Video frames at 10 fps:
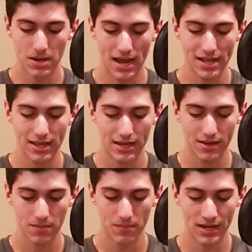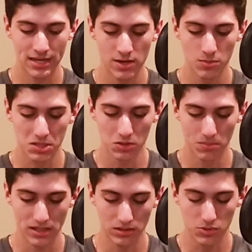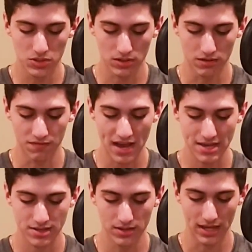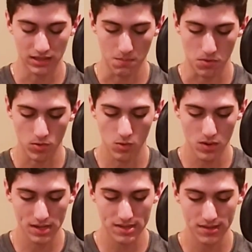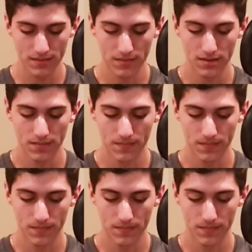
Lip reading: But I like my cubes a little bit looser and faster like the Pearl was.